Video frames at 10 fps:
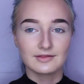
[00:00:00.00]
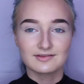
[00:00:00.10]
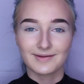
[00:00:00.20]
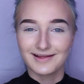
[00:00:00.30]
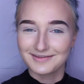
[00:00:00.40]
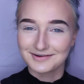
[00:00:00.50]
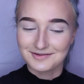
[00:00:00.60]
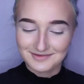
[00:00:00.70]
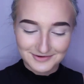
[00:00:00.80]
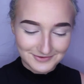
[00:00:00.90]
in this palette
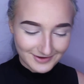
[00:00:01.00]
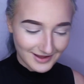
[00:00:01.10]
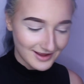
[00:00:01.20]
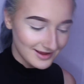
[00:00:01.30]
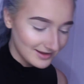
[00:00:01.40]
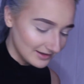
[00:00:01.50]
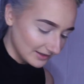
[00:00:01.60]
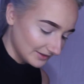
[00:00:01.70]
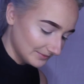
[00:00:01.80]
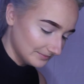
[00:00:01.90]
also,
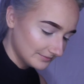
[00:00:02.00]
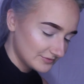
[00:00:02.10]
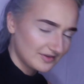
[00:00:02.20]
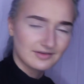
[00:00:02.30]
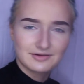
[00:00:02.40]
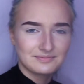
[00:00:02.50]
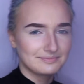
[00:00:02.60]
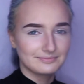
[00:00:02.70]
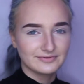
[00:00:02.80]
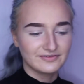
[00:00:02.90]
just on a
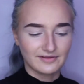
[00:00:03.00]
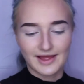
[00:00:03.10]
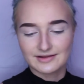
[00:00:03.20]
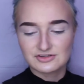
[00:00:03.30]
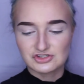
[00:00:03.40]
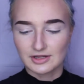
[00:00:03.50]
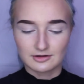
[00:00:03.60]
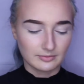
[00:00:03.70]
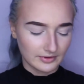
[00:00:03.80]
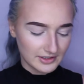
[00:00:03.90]
flat
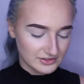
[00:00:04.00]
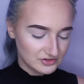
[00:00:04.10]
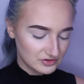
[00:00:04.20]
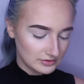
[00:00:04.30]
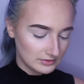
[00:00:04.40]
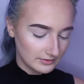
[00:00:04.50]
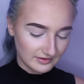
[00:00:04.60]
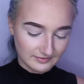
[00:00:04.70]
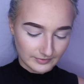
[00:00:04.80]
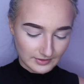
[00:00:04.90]
shader brush.
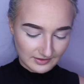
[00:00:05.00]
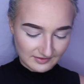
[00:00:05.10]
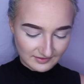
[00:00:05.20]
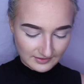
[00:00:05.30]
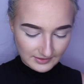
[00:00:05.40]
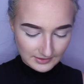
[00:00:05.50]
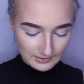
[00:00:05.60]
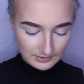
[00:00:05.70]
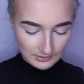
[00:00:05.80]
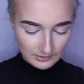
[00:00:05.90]
This one is
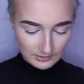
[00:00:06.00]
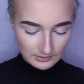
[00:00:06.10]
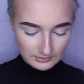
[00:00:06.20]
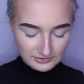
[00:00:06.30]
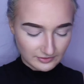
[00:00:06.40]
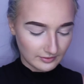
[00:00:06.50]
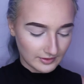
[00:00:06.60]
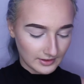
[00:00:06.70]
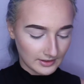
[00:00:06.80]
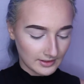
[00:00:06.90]
the
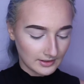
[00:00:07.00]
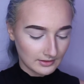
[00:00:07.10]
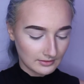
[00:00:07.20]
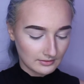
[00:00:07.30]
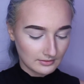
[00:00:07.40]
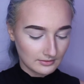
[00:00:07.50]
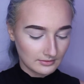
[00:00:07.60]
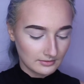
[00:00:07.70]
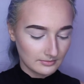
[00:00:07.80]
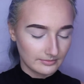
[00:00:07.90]
239
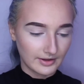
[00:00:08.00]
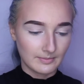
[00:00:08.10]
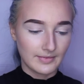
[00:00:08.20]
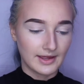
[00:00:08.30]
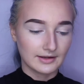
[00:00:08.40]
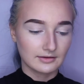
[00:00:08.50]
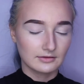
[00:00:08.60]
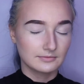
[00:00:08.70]
by MAC,